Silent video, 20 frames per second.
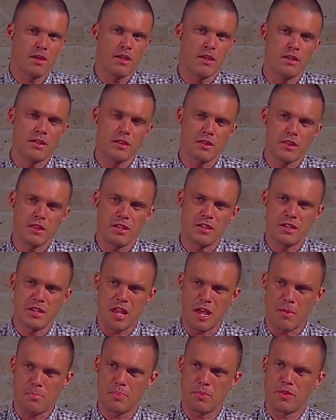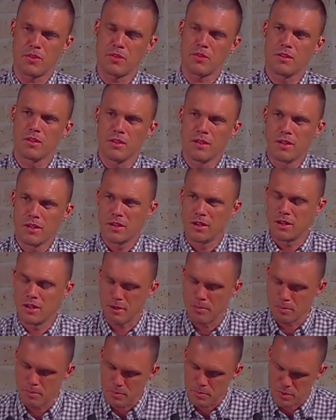in the depth
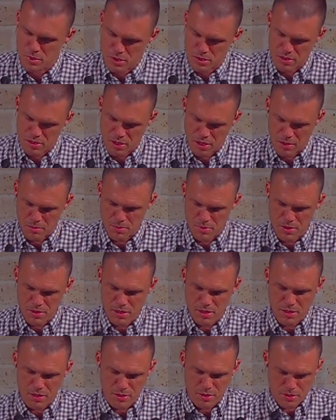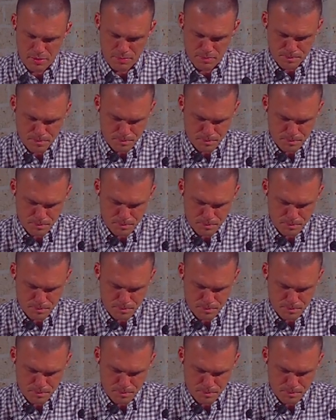to Psalm 6.